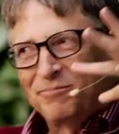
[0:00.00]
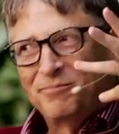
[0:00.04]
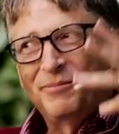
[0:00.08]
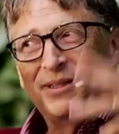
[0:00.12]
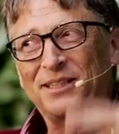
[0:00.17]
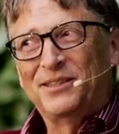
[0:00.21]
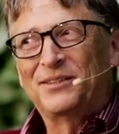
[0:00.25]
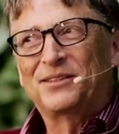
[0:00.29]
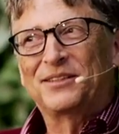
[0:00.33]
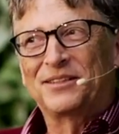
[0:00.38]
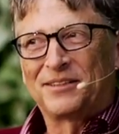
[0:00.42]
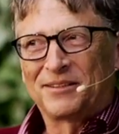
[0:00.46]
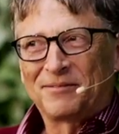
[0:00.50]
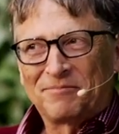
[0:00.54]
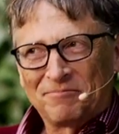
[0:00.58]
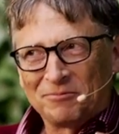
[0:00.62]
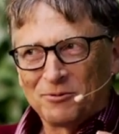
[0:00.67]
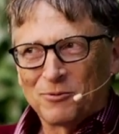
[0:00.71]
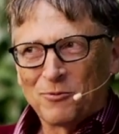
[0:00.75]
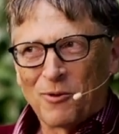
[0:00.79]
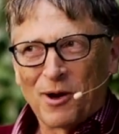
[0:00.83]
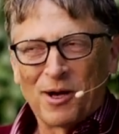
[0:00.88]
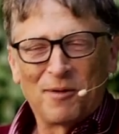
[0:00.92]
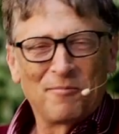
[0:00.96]
means it's
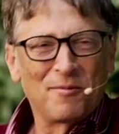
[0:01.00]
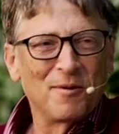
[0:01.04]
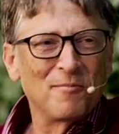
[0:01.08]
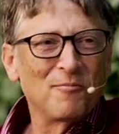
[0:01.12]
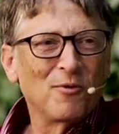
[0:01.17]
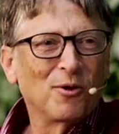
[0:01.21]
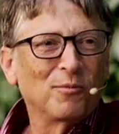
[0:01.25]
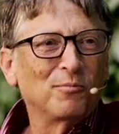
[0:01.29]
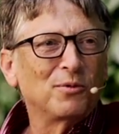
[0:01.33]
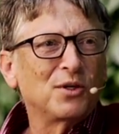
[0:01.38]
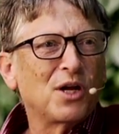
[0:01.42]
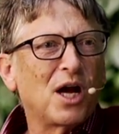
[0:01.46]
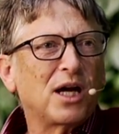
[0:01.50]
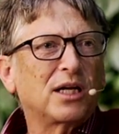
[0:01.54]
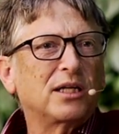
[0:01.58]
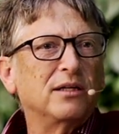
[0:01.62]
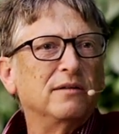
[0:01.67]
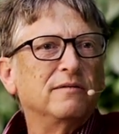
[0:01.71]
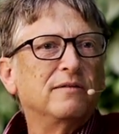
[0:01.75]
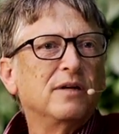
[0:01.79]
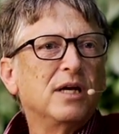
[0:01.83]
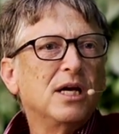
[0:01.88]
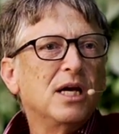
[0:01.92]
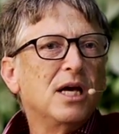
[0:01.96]
quite a bit more
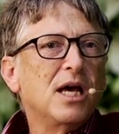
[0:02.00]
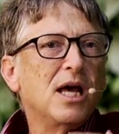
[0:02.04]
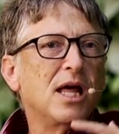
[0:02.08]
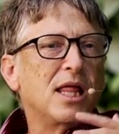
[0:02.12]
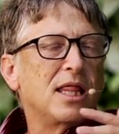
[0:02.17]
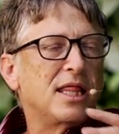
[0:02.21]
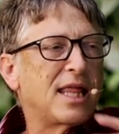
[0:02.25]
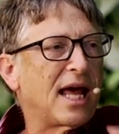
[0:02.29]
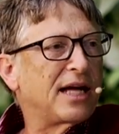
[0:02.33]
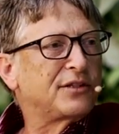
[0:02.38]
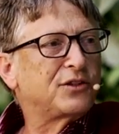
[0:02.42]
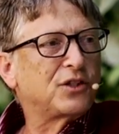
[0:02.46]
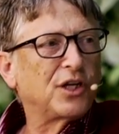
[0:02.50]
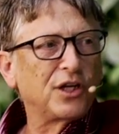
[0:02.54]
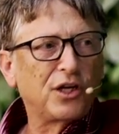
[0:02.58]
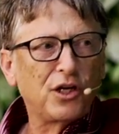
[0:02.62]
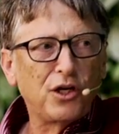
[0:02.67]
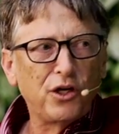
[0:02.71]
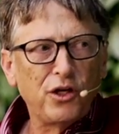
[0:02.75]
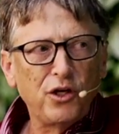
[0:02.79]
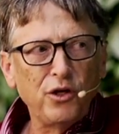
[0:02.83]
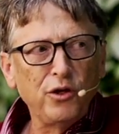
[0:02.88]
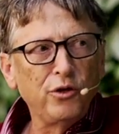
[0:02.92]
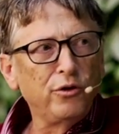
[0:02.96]
productive. That's a
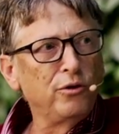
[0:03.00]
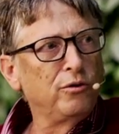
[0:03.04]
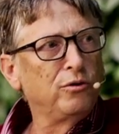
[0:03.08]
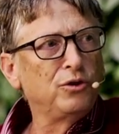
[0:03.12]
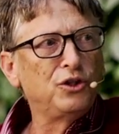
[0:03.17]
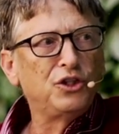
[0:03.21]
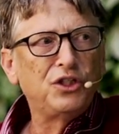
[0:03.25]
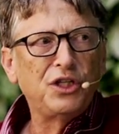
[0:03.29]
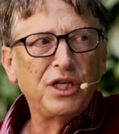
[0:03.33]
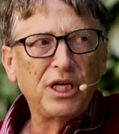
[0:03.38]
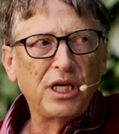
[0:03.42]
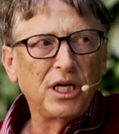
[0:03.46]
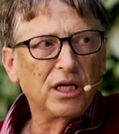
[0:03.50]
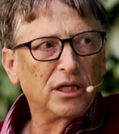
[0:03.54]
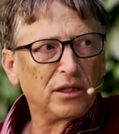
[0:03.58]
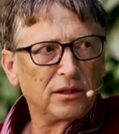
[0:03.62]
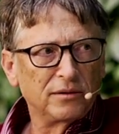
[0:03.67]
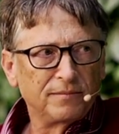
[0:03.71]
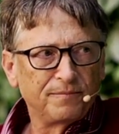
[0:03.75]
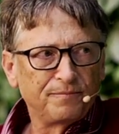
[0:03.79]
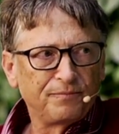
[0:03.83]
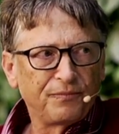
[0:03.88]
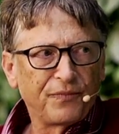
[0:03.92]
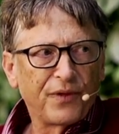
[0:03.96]
huge
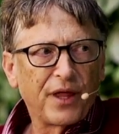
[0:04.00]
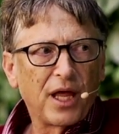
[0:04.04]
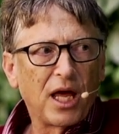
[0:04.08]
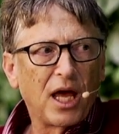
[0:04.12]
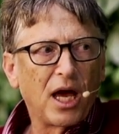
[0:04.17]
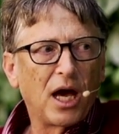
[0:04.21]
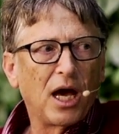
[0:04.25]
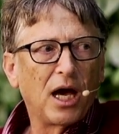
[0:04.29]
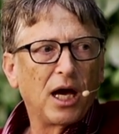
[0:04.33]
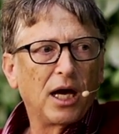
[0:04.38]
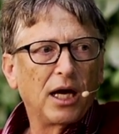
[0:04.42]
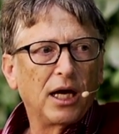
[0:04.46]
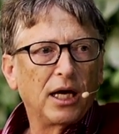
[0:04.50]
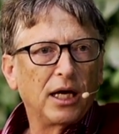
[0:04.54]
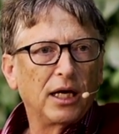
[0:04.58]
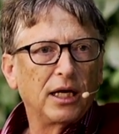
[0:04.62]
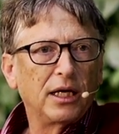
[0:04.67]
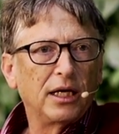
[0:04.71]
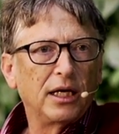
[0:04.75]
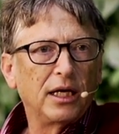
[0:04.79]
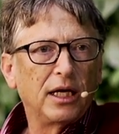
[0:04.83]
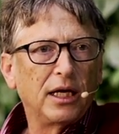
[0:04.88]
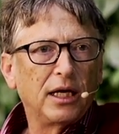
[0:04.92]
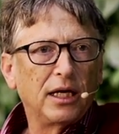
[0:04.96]
deal.
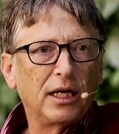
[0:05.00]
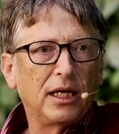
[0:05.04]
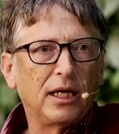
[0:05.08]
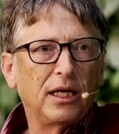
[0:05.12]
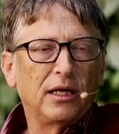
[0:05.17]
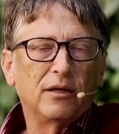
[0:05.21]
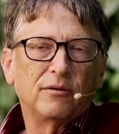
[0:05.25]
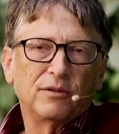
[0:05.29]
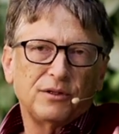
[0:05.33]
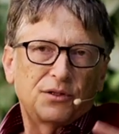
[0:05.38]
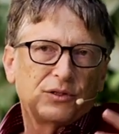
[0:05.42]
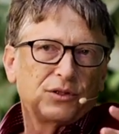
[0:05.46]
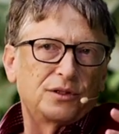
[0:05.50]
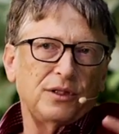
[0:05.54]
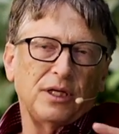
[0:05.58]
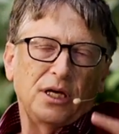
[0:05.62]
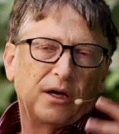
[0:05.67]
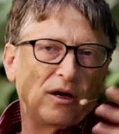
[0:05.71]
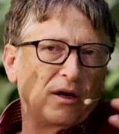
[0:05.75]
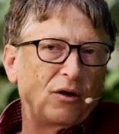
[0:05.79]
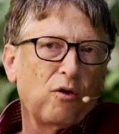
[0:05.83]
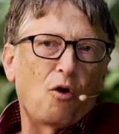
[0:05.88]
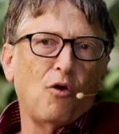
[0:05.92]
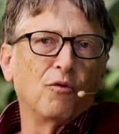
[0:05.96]
It's
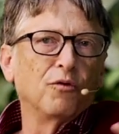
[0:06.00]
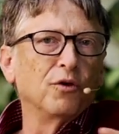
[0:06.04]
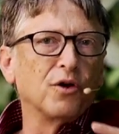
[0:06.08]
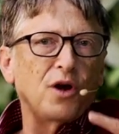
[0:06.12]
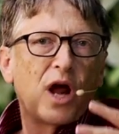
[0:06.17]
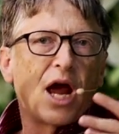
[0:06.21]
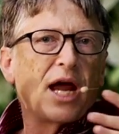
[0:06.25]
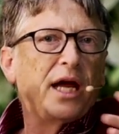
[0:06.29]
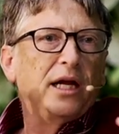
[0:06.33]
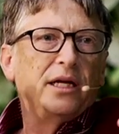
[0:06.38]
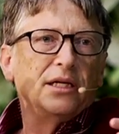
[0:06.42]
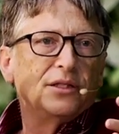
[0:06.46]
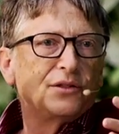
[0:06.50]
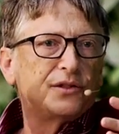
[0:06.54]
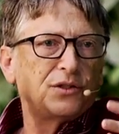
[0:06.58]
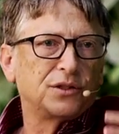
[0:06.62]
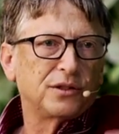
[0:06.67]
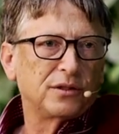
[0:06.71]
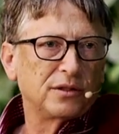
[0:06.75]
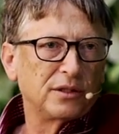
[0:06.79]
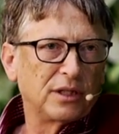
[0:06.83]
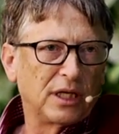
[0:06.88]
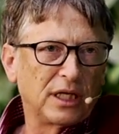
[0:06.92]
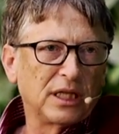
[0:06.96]
overnight,
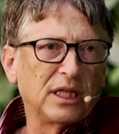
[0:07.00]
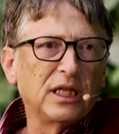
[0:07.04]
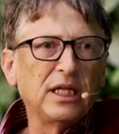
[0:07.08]
it's at